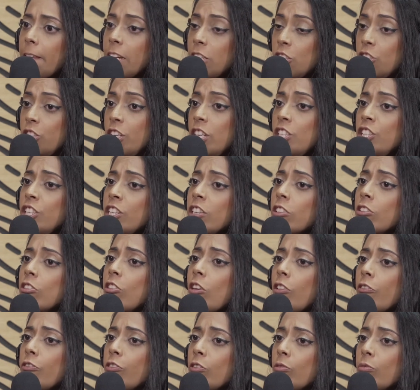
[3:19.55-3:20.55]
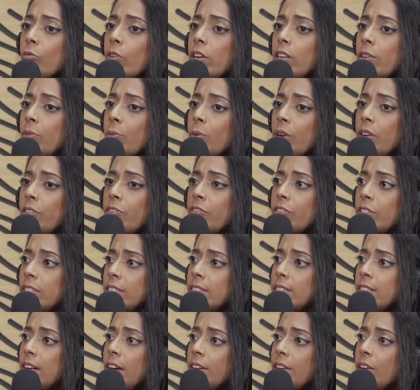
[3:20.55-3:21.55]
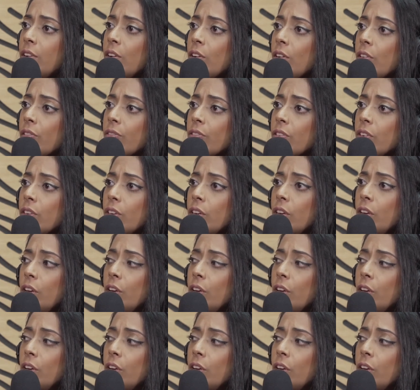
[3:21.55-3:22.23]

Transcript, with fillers: It's changing a lot from when it first started off.